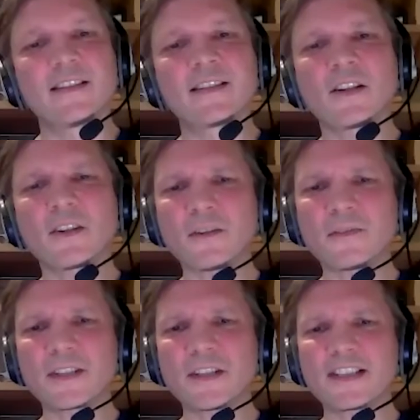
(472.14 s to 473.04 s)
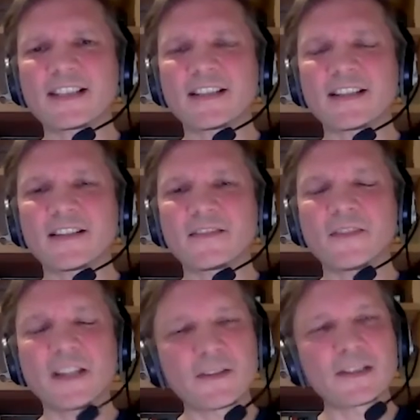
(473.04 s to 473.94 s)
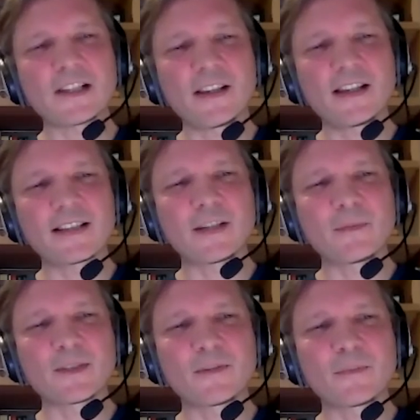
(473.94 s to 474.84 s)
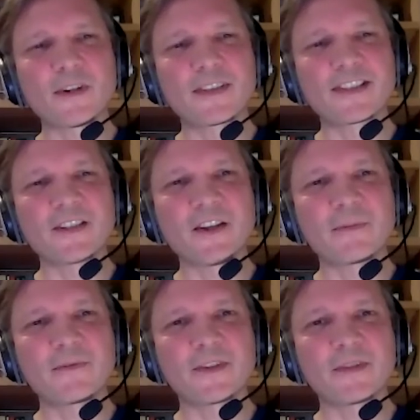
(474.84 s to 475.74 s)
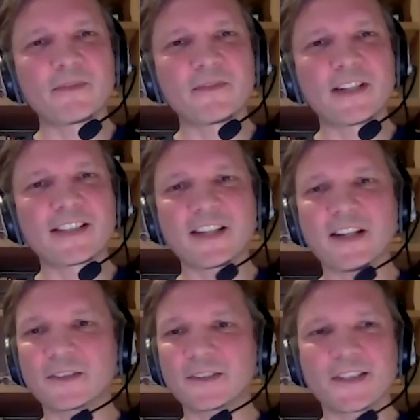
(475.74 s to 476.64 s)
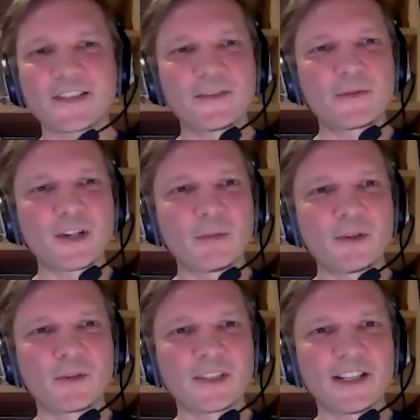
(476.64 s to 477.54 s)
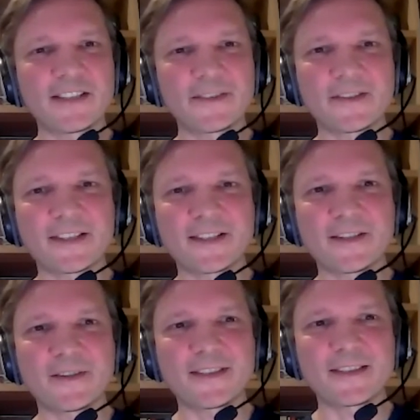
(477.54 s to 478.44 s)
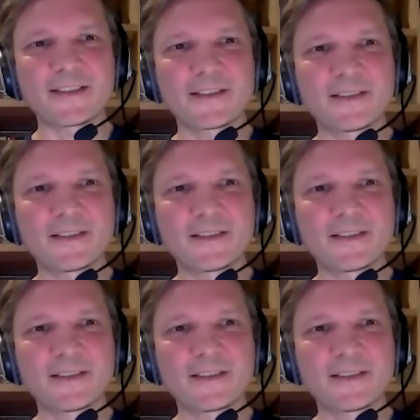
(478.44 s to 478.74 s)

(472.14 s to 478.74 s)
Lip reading: and Sarcophagus feels like some sort of prototype for Professor Calculus, who'd come along later in the series.